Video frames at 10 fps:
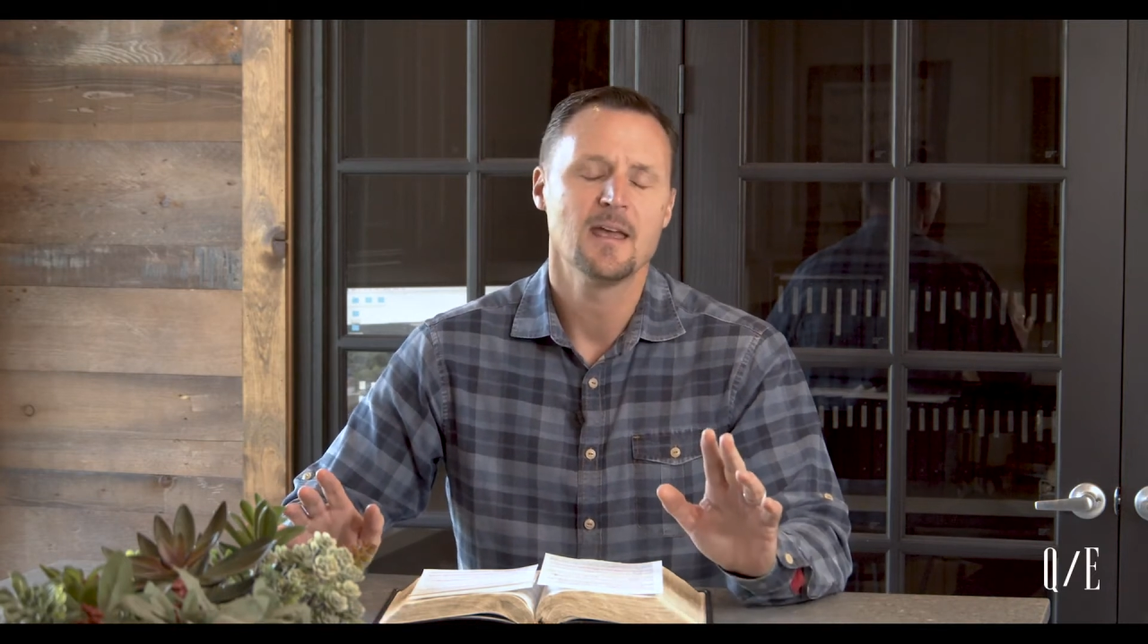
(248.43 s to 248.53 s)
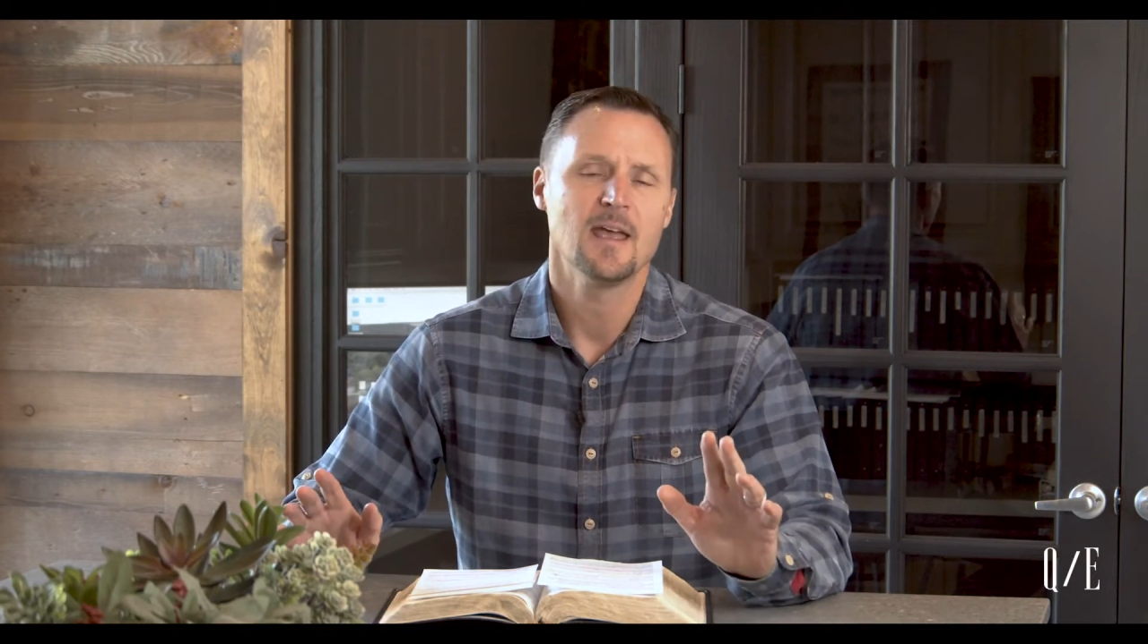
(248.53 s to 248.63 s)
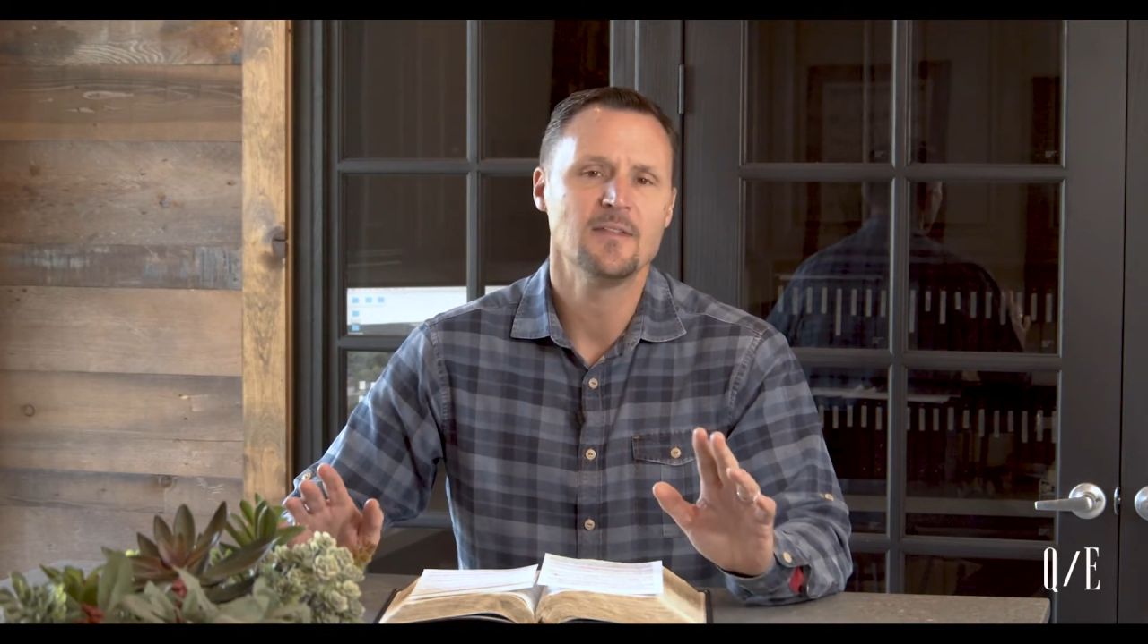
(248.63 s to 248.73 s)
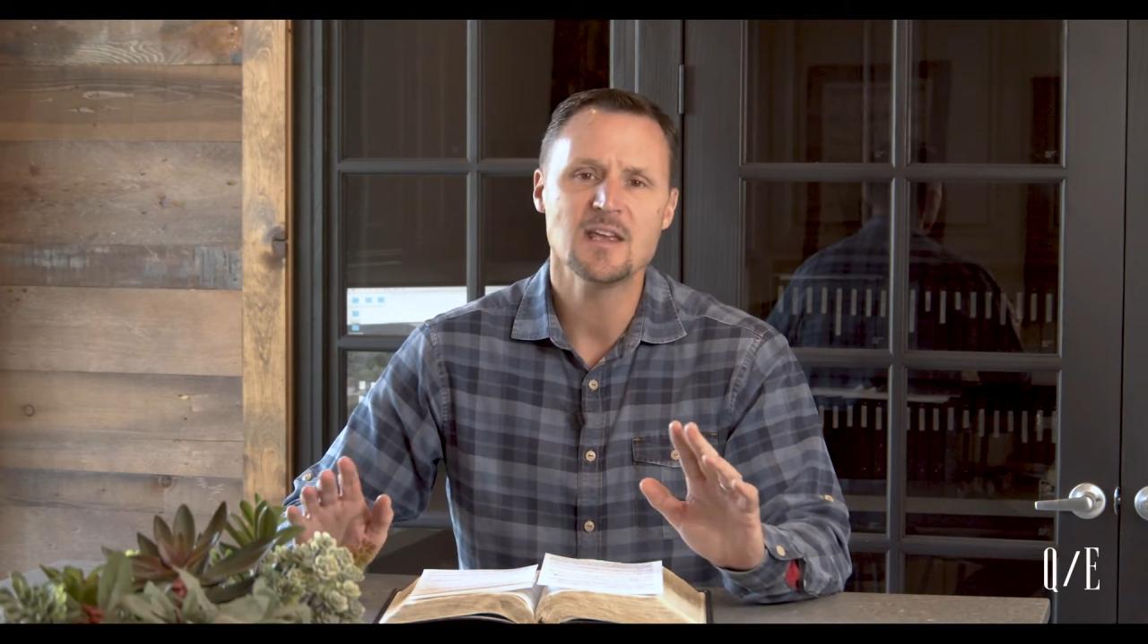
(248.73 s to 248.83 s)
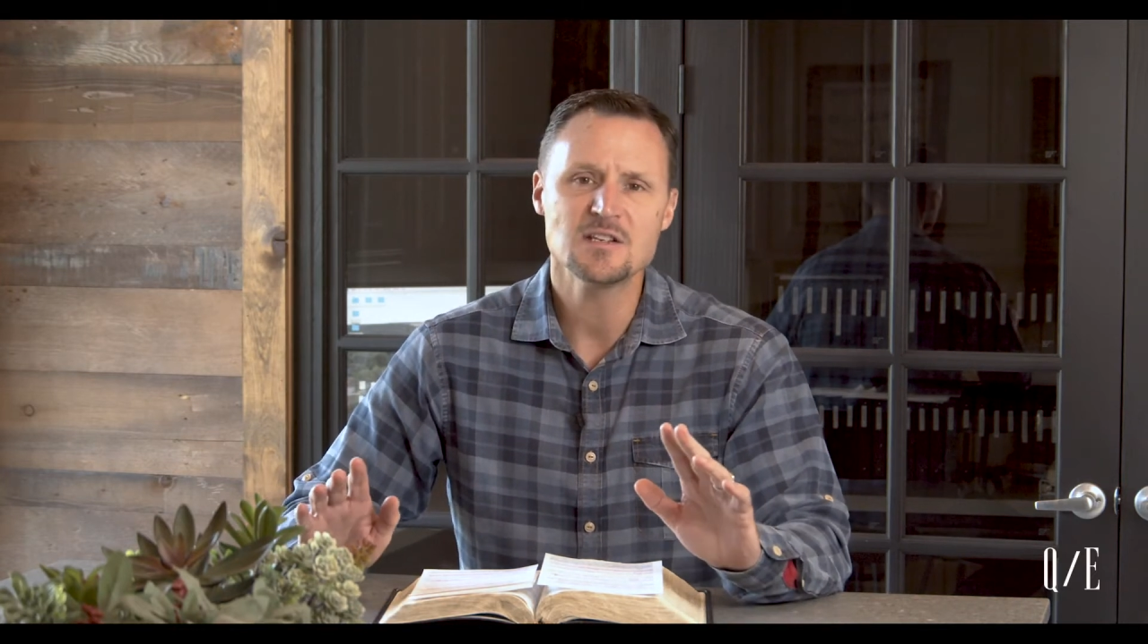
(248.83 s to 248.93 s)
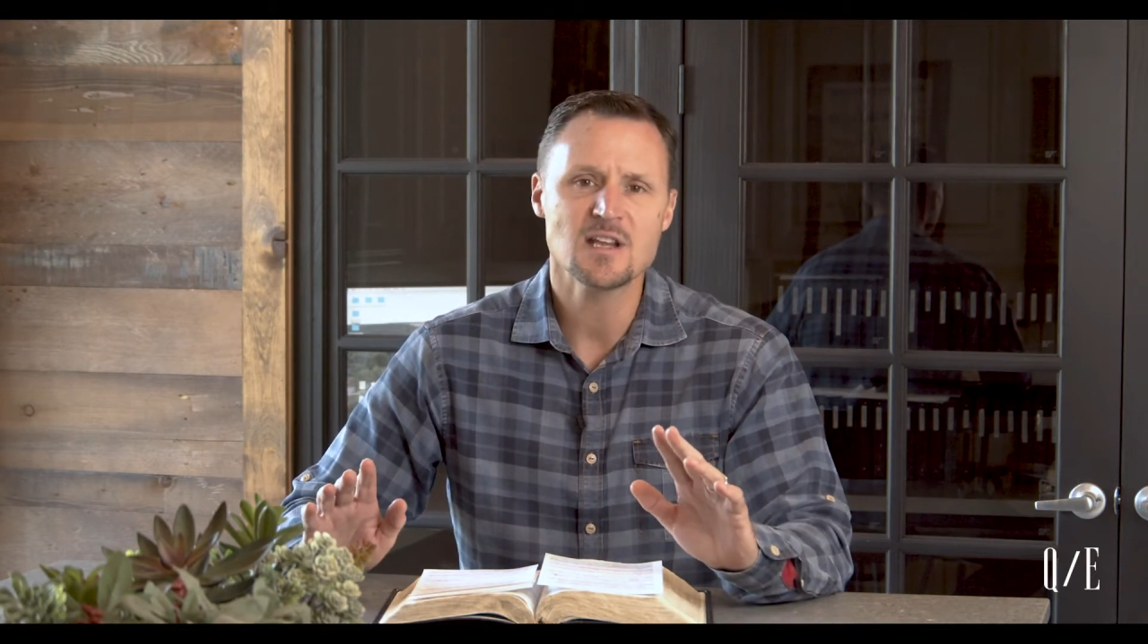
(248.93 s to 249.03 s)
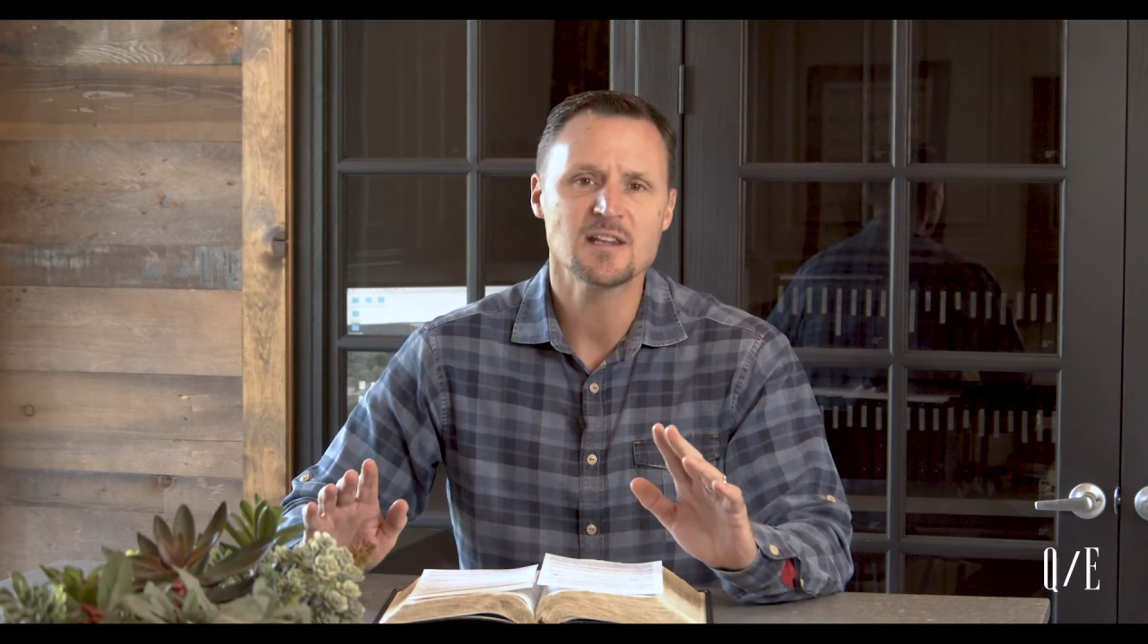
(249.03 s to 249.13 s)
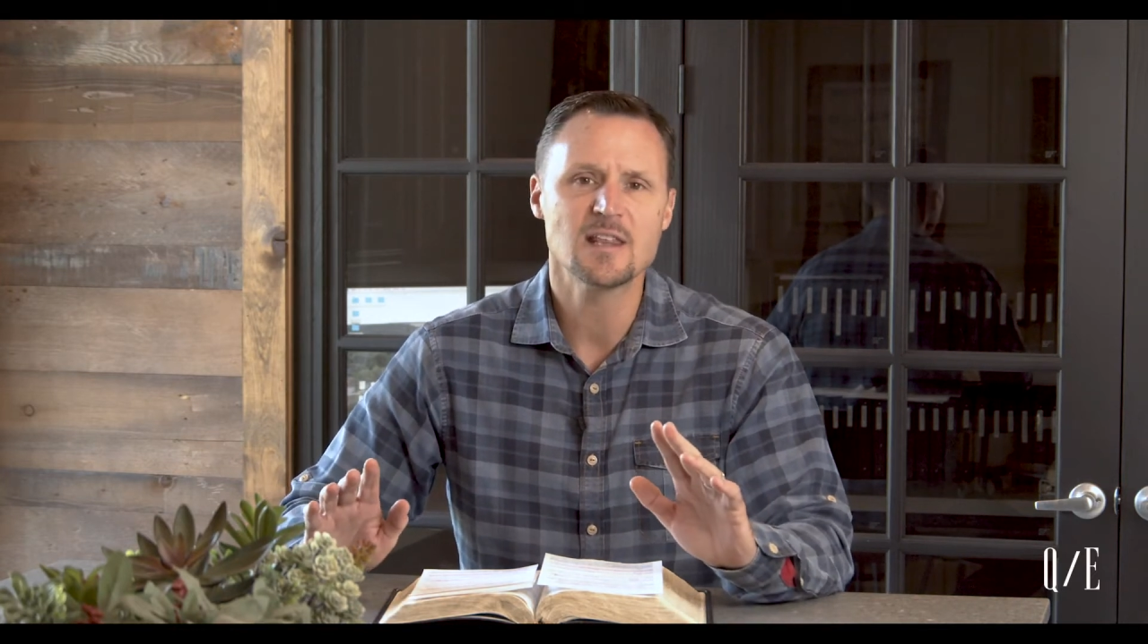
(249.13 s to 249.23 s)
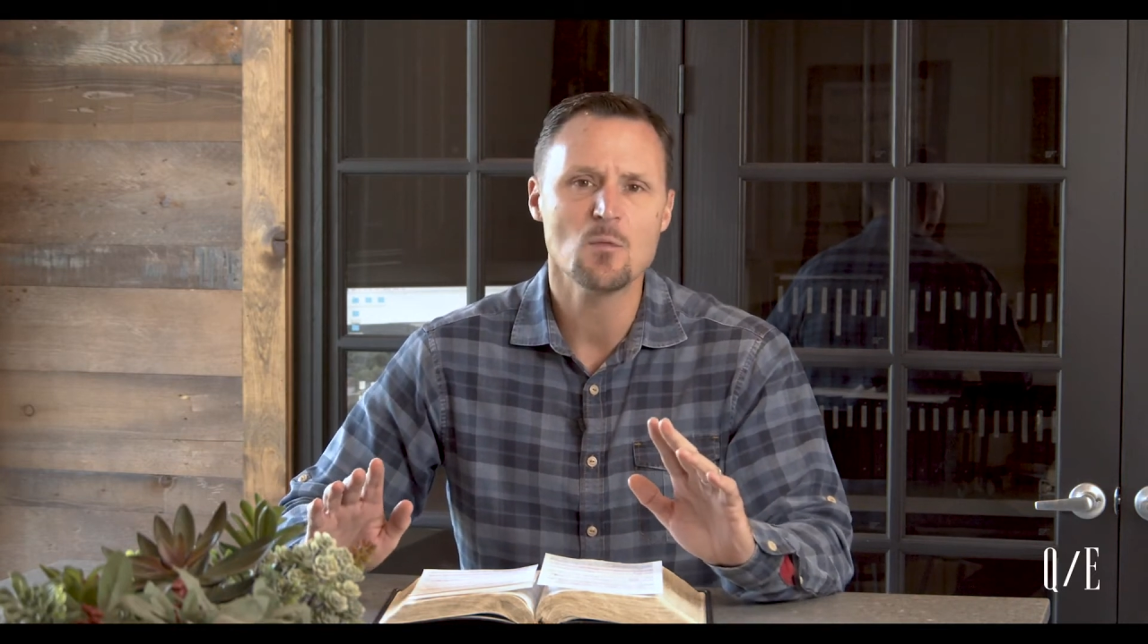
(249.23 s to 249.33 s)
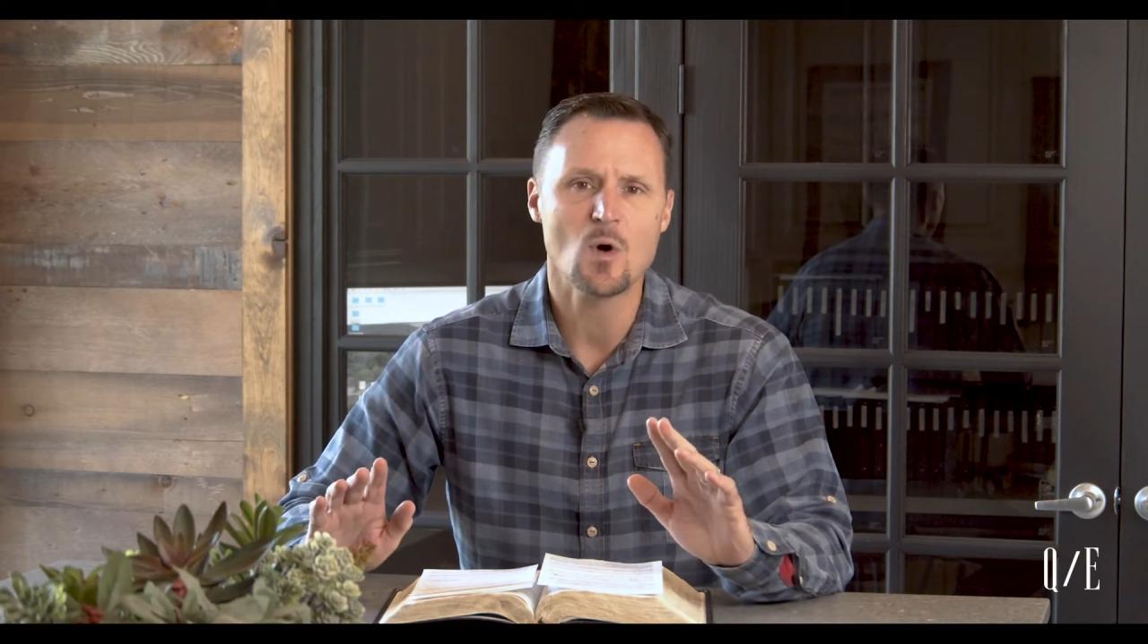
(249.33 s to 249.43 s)
and they
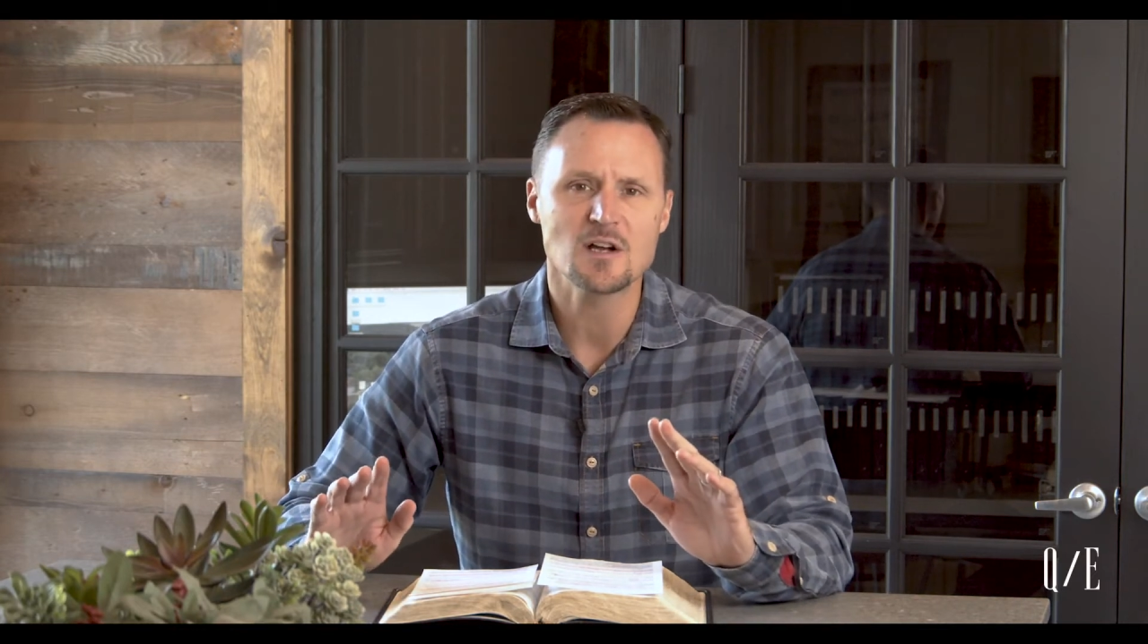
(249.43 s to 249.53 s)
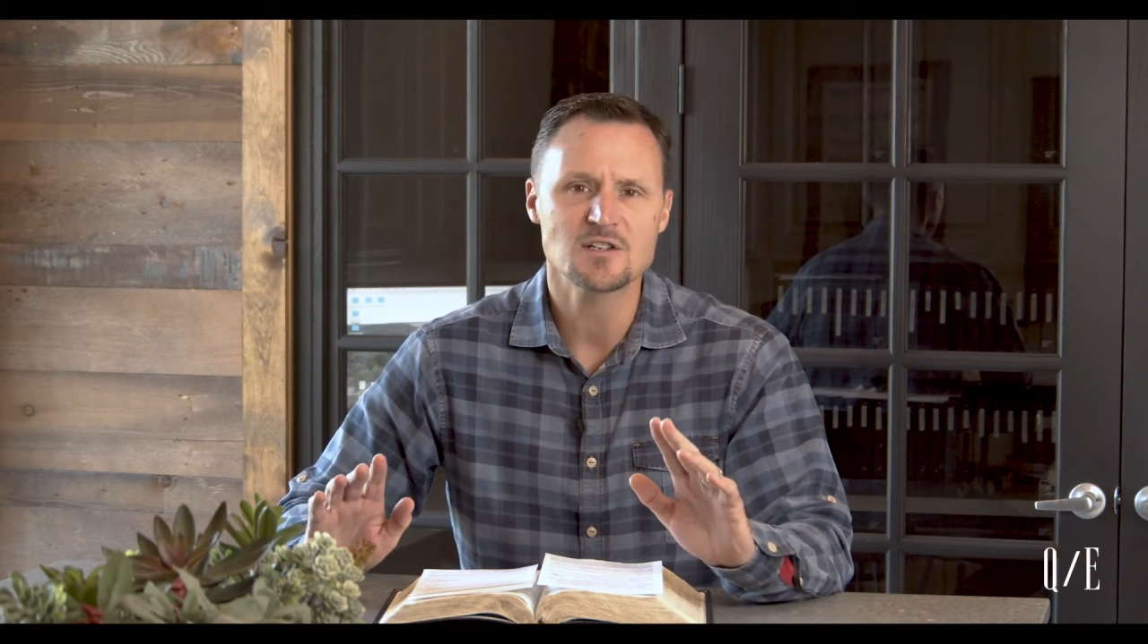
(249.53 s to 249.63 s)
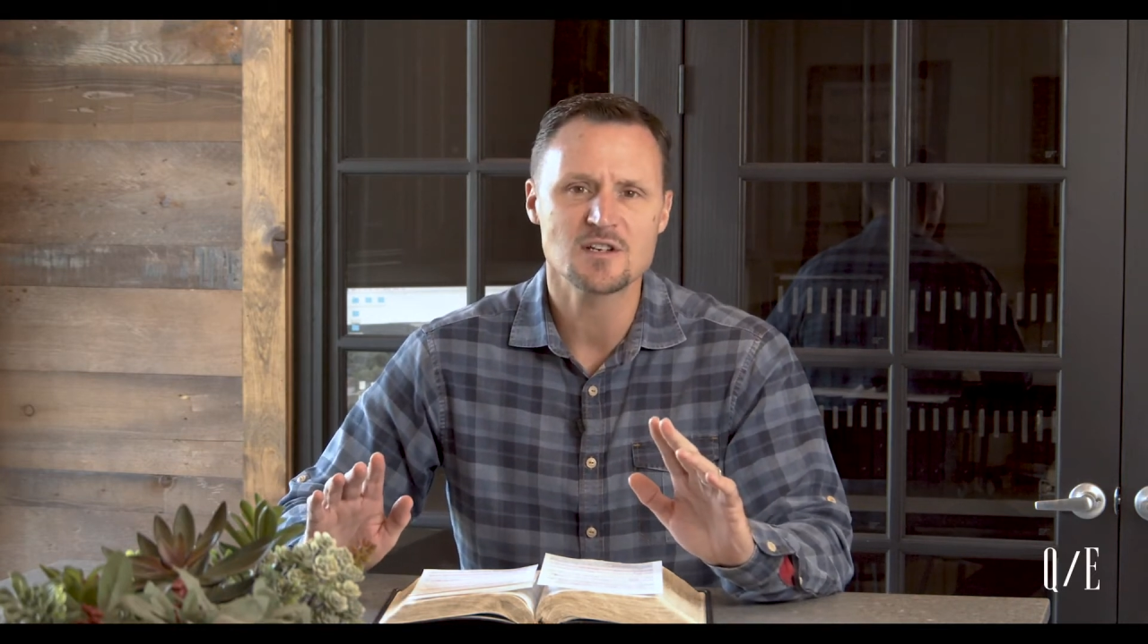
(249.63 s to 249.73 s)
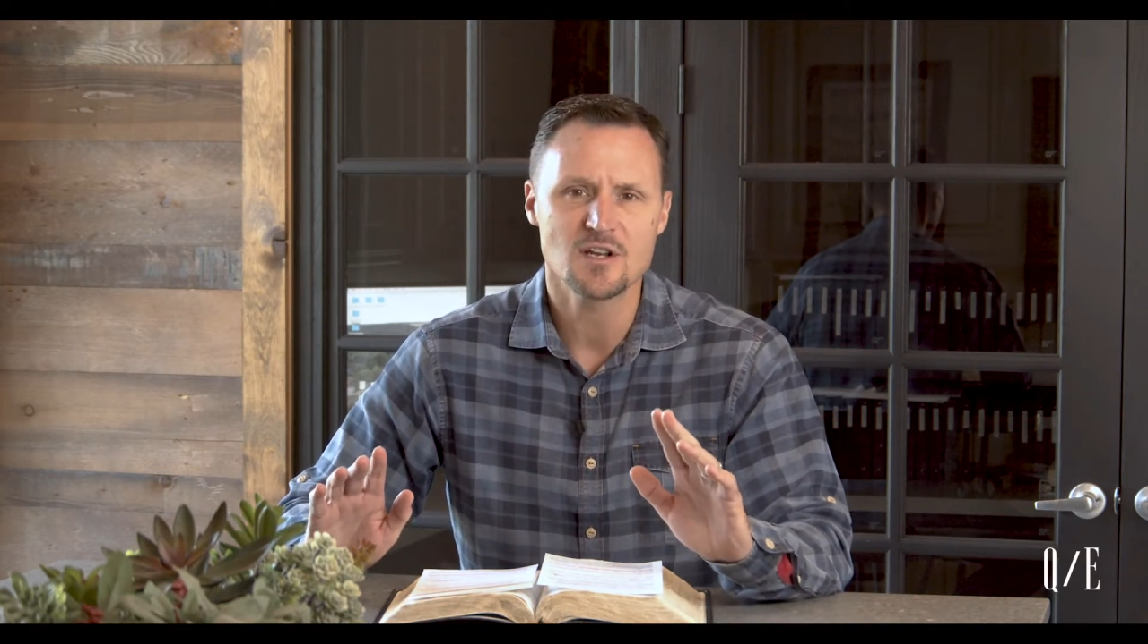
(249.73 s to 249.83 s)
said they watched